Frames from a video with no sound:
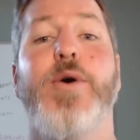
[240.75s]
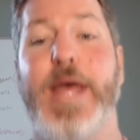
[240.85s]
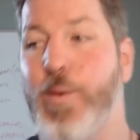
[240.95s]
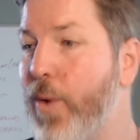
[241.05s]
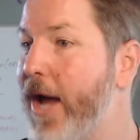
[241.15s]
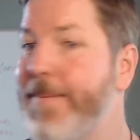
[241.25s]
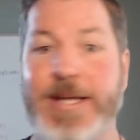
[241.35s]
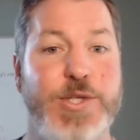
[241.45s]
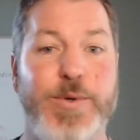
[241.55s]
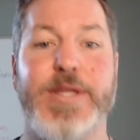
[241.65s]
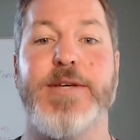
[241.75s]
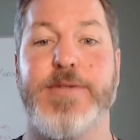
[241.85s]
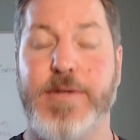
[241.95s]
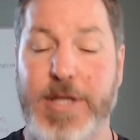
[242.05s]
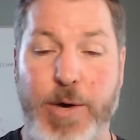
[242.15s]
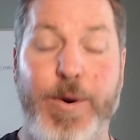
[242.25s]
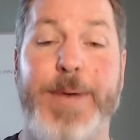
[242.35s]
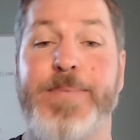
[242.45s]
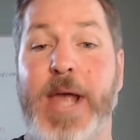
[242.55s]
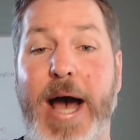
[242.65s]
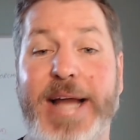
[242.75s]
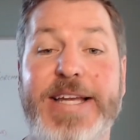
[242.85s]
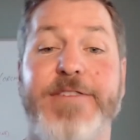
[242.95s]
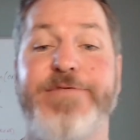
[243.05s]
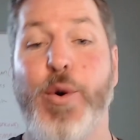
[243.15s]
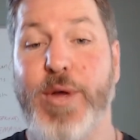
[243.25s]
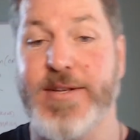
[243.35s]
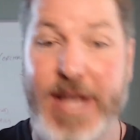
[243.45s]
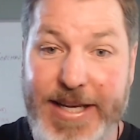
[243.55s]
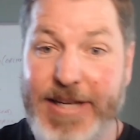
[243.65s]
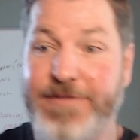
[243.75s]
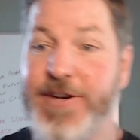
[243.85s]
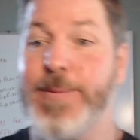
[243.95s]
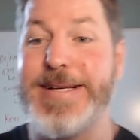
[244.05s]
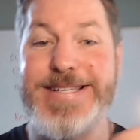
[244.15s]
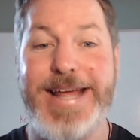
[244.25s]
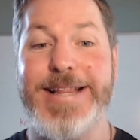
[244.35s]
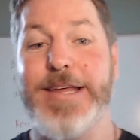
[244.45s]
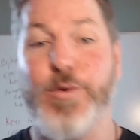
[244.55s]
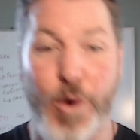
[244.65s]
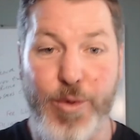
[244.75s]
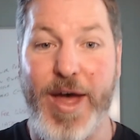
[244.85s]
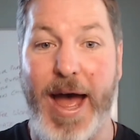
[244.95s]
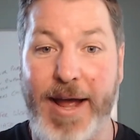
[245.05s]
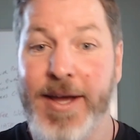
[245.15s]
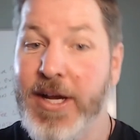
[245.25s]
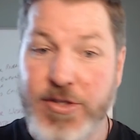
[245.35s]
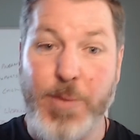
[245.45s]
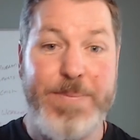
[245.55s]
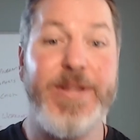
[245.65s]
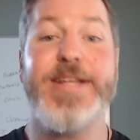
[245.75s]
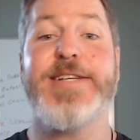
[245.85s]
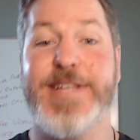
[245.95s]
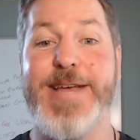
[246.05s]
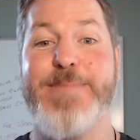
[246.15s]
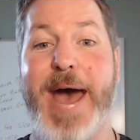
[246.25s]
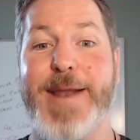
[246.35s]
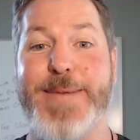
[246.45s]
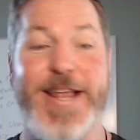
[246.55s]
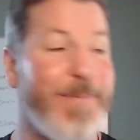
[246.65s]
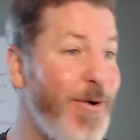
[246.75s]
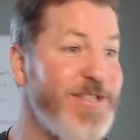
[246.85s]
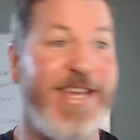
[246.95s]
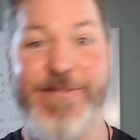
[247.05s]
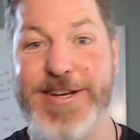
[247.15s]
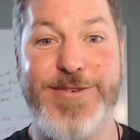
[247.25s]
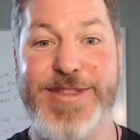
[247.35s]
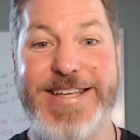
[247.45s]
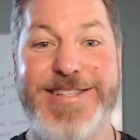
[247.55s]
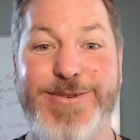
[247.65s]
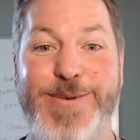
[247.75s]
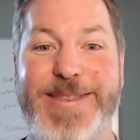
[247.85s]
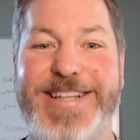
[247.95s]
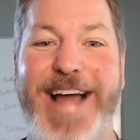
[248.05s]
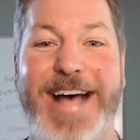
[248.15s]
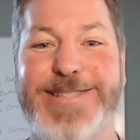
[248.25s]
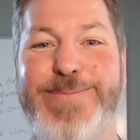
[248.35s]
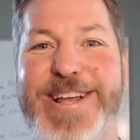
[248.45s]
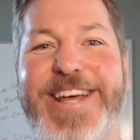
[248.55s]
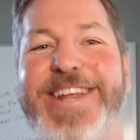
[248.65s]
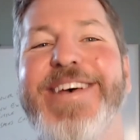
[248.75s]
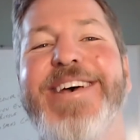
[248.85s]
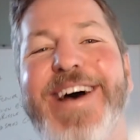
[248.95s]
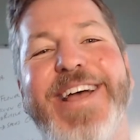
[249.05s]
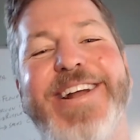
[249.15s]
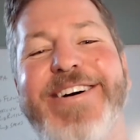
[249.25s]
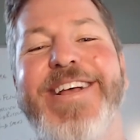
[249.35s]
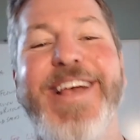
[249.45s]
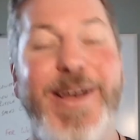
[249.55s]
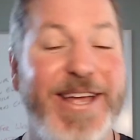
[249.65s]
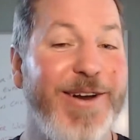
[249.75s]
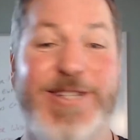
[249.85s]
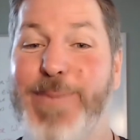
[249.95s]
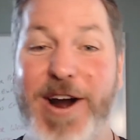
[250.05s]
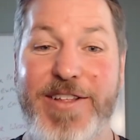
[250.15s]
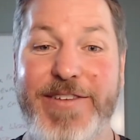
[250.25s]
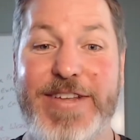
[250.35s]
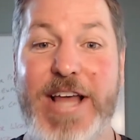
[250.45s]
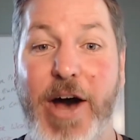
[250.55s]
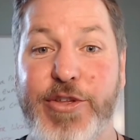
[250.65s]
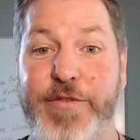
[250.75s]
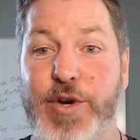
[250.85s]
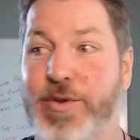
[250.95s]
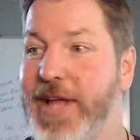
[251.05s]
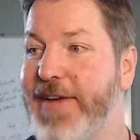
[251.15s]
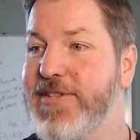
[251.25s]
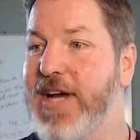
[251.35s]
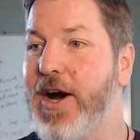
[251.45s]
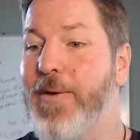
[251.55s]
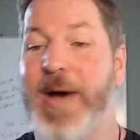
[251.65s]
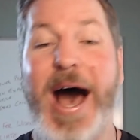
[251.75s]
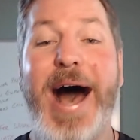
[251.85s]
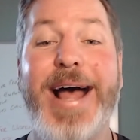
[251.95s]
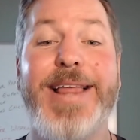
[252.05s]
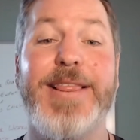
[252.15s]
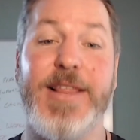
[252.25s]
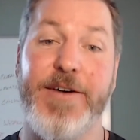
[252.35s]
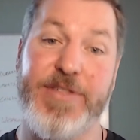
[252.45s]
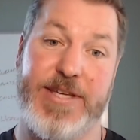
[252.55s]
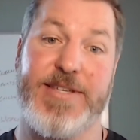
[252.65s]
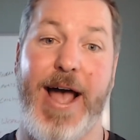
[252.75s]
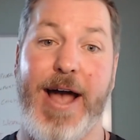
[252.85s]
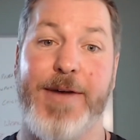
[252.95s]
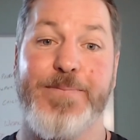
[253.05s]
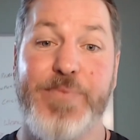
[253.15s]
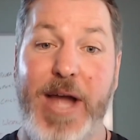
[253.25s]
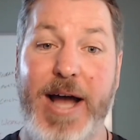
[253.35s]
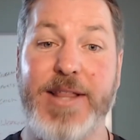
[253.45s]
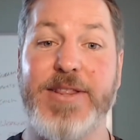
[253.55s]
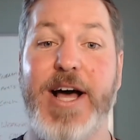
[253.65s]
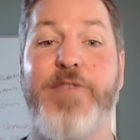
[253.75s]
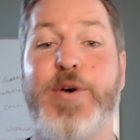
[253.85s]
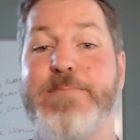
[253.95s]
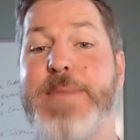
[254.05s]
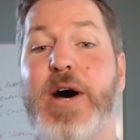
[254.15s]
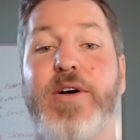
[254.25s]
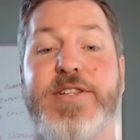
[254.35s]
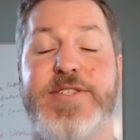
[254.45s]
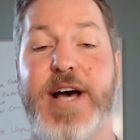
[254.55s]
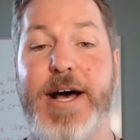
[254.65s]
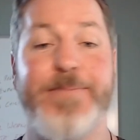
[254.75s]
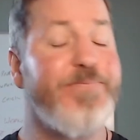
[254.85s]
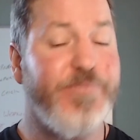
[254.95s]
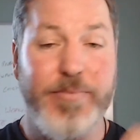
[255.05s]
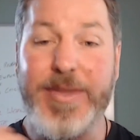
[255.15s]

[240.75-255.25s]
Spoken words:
Okay, why am I doing this? You know what? I need to focus. I need to film a daily growth hack so Billy doesn't get mad at me that I'm always giving these to him at the last minute. As part of living the author of your own lifestyle. I love this hack. I love what Mel has done.